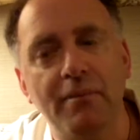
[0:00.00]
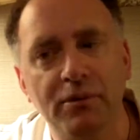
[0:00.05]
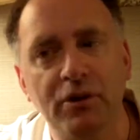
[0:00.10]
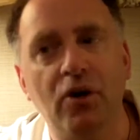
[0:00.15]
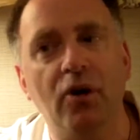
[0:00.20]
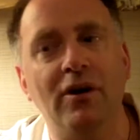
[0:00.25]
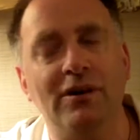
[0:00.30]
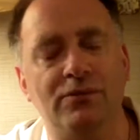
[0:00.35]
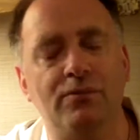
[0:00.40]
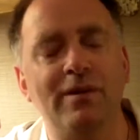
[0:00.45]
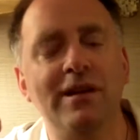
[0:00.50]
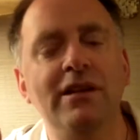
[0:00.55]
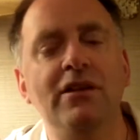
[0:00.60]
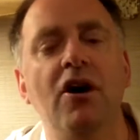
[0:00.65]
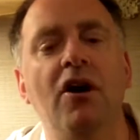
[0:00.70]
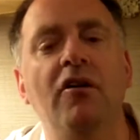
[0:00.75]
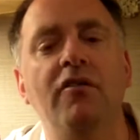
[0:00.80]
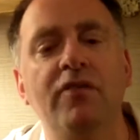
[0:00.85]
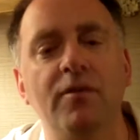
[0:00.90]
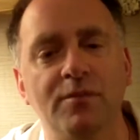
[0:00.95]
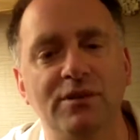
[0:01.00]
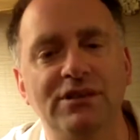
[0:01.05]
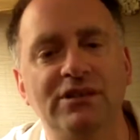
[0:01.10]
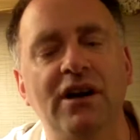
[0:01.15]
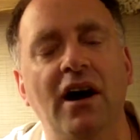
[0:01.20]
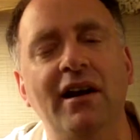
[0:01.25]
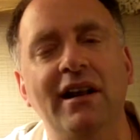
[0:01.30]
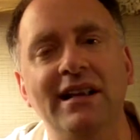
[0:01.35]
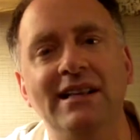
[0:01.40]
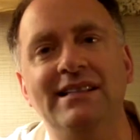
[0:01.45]
Because we know from
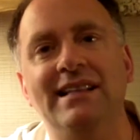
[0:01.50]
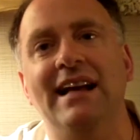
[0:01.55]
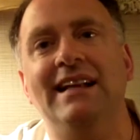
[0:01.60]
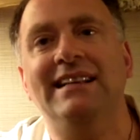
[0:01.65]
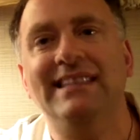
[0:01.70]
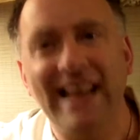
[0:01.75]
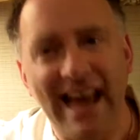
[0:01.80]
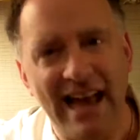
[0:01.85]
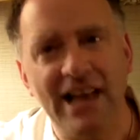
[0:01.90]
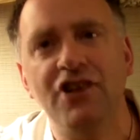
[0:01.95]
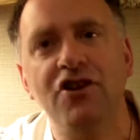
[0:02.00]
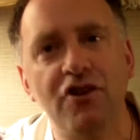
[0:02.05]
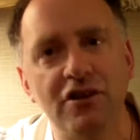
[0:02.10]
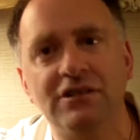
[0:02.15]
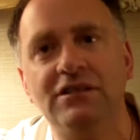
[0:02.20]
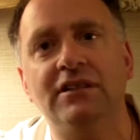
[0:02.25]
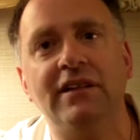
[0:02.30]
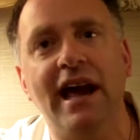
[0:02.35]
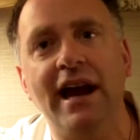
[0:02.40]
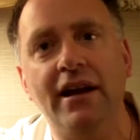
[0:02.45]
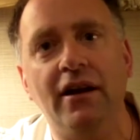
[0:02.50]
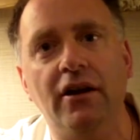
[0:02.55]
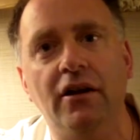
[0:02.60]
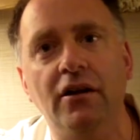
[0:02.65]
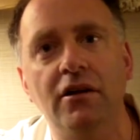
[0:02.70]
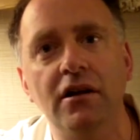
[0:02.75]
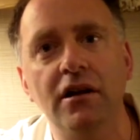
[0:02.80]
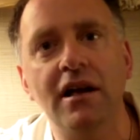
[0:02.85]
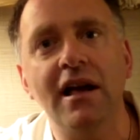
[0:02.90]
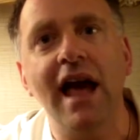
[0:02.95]
studies that 10 years
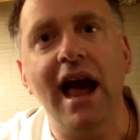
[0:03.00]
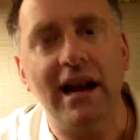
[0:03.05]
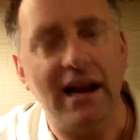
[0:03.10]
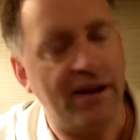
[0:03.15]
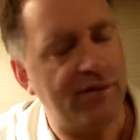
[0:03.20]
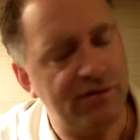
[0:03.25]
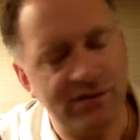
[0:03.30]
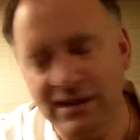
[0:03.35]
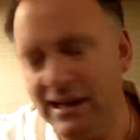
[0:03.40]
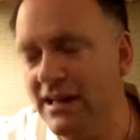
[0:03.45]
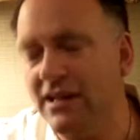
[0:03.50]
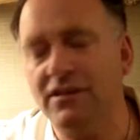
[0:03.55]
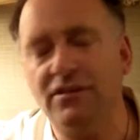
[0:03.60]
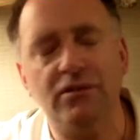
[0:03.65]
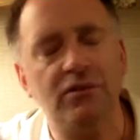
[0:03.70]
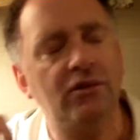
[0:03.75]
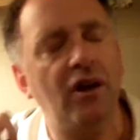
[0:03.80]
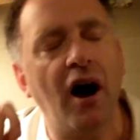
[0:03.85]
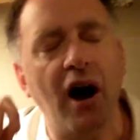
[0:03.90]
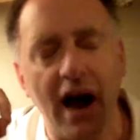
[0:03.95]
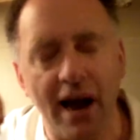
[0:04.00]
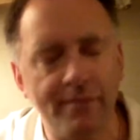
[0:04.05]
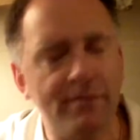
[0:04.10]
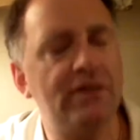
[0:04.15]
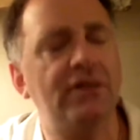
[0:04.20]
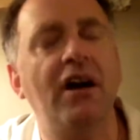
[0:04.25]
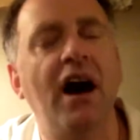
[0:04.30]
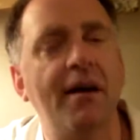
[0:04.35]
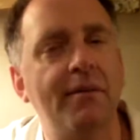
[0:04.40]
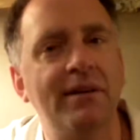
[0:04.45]
later, and I've seen this time
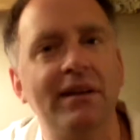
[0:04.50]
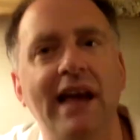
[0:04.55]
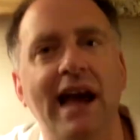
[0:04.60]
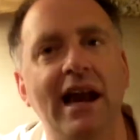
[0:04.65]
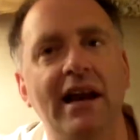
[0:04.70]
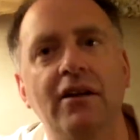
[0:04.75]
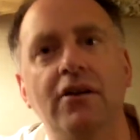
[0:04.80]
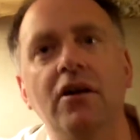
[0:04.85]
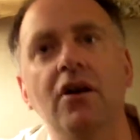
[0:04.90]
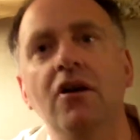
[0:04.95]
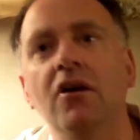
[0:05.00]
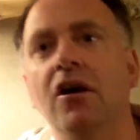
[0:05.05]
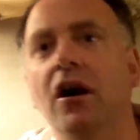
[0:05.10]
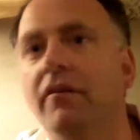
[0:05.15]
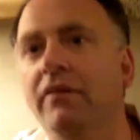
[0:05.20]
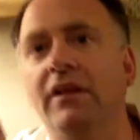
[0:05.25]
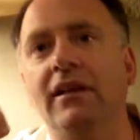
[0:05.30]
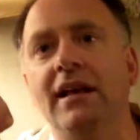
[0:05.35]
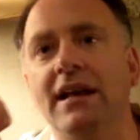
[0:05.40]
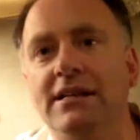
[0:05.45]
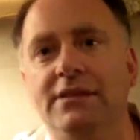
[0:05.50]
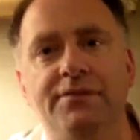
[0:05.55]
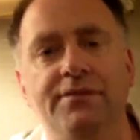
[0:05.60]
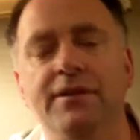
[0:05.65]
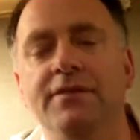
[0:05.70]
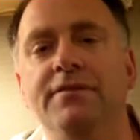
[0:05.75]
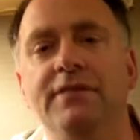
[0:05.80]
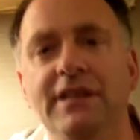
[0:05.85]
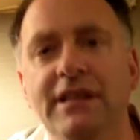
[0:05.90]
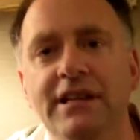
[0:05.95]
and time again over the last
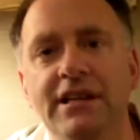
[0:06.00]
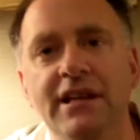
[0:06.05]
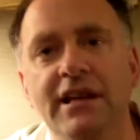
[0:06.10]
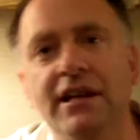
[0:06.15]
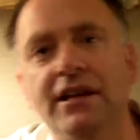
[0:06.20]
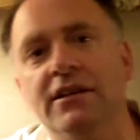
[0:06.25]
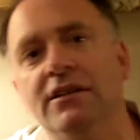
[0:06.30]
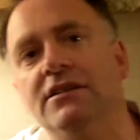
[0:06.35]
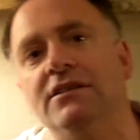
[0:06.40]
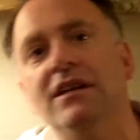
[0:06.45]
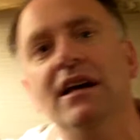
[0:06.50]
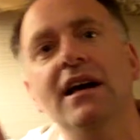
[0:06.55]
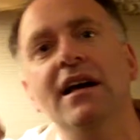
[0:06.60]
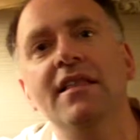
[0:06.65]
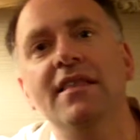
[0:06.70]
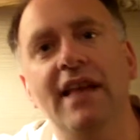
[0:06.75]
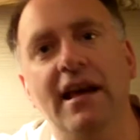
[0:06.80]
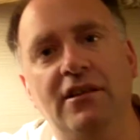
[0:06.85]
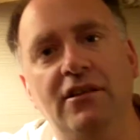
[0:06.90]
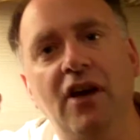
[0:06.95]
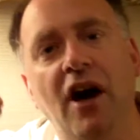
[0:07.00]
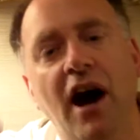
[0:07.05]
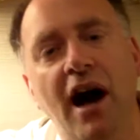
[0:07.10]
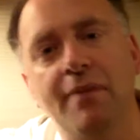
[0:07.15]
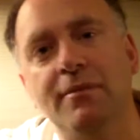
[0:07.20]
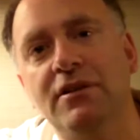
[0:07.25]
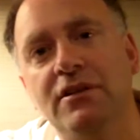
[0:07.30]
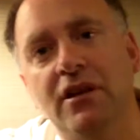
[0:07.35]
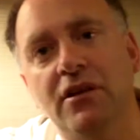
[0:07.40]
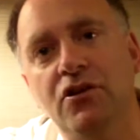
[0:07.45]
15 years, that
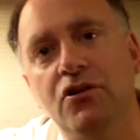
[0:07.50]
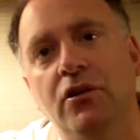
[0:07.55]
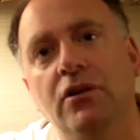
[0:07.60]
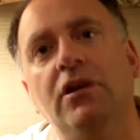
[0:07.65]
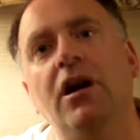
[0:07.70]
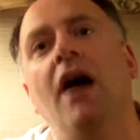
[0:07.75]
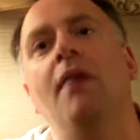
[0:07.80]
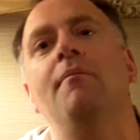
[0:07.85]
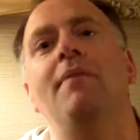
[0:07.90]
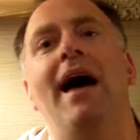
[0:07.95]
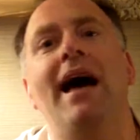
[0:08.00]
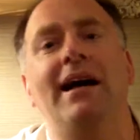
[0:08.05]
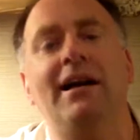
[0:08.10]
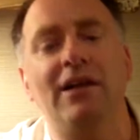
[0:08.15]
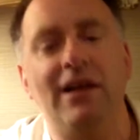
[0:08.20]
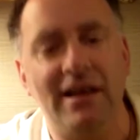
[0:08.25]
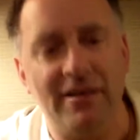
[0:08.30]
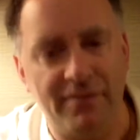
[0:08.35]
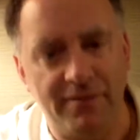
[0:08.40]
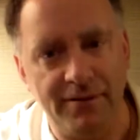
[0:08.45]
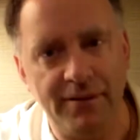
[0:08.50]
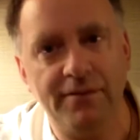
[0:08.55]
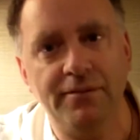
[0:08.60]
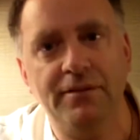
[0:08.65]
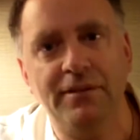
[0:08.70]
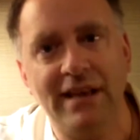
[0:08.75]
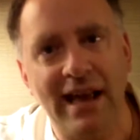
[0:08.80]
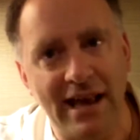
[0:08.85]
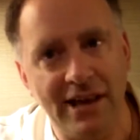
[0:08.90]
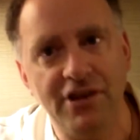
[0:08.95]
you'll come back
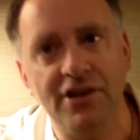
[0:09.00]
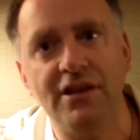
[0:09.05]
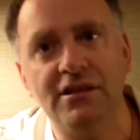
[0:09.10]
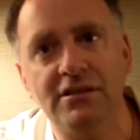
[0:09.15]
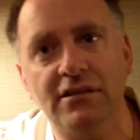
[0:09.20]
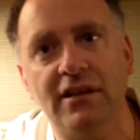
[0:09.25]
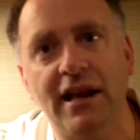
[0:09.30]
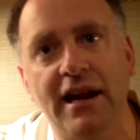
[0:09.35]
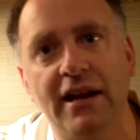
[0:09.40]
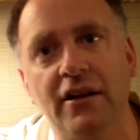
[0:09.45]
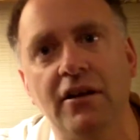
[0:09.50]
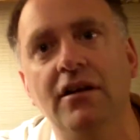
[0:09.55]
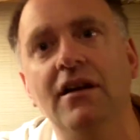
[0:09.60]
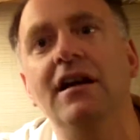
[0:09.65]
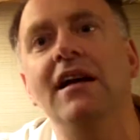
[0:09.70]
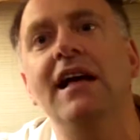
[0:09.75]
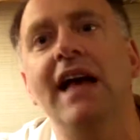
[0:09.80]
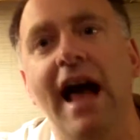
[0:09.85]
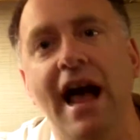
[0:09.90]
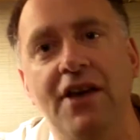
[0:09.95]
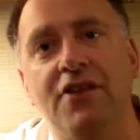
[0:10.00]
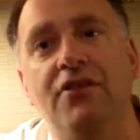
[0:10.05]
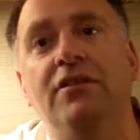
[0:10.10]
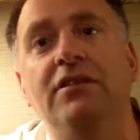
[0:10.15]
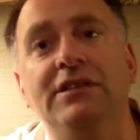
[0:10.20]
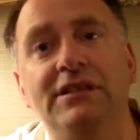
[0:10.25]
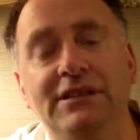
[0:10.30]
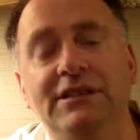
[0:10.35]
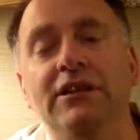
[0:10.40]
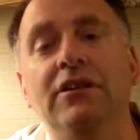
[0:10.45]
10 years later and you'll
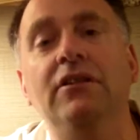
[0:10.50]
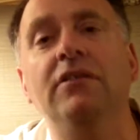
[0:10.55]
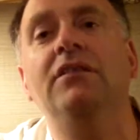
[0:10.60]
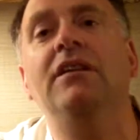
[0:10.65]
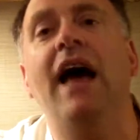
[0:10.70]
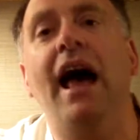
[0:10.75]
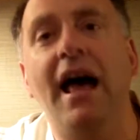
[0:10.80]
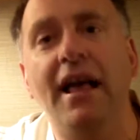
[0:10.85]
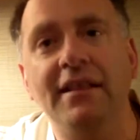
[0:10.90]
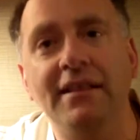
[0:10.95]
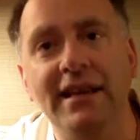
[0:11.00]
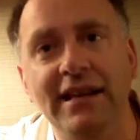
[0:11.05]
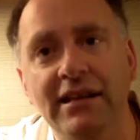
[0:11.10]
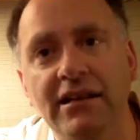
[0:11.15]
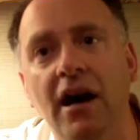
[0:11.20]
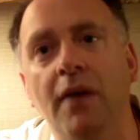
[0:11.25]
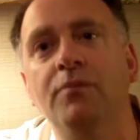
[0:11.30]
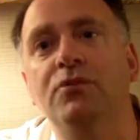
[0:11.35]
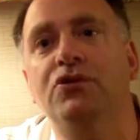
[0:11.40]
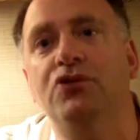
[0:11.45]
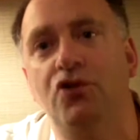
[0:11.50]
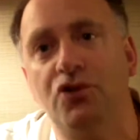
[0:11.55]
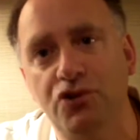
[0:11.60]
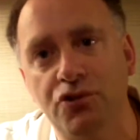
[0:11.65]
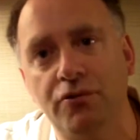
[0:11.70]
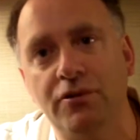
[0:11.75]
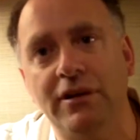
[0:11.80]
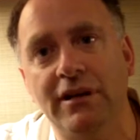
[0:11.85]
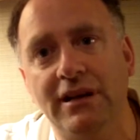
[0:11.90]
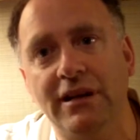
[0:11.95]
still need gum
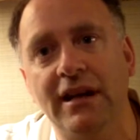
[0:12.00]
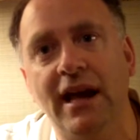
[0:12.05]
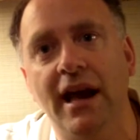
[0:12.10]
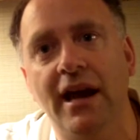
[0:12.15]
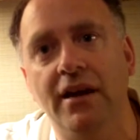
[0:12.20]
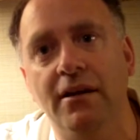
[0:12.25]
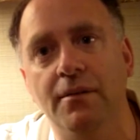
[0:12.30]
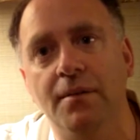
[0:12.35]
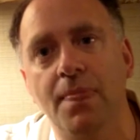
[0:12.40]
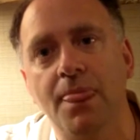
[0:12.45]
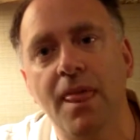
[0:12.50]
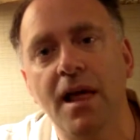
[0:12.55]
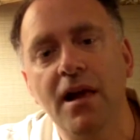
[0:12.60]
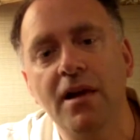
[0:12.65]
surgery again.